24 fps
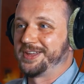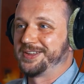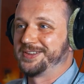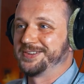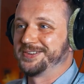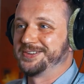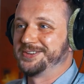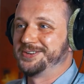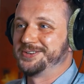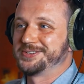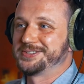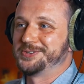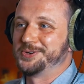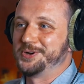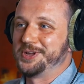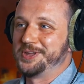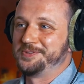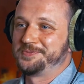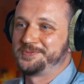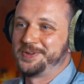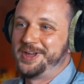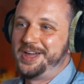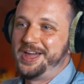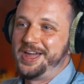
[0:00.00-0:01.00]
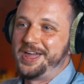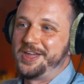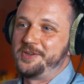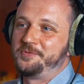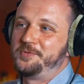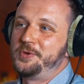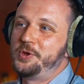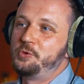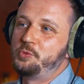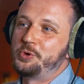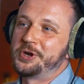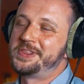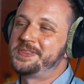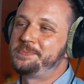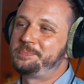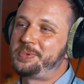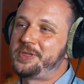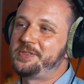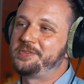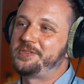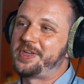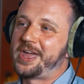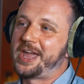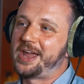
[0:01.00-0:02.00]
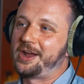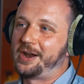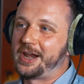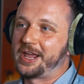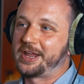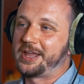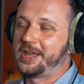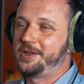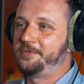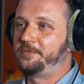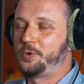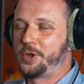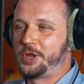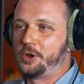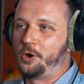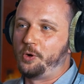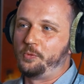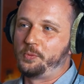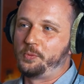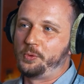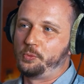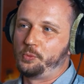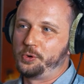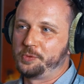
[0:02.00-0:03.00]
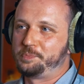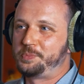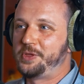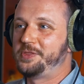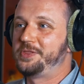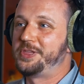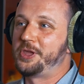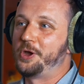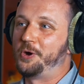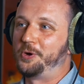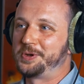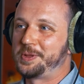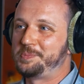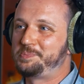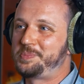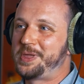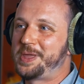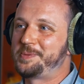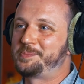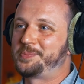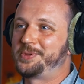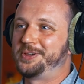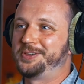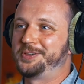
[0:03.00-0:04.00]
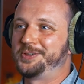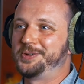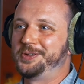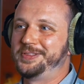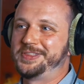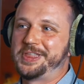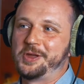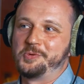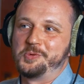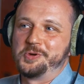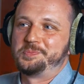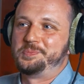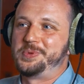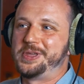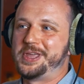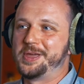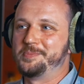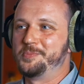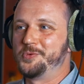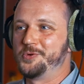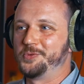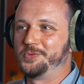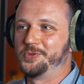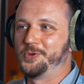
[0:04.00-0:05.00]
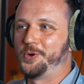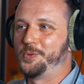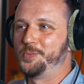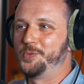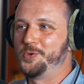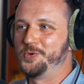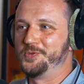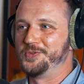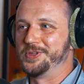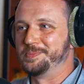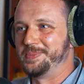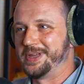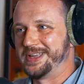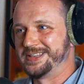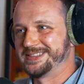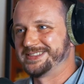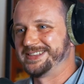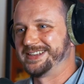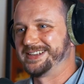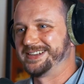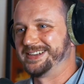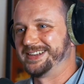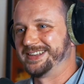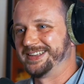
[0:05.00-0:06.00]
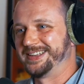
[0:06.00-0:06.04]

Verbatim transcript: you know yeah. so if if we wouldn't be there like if we would be the only people there would be mo no movie basically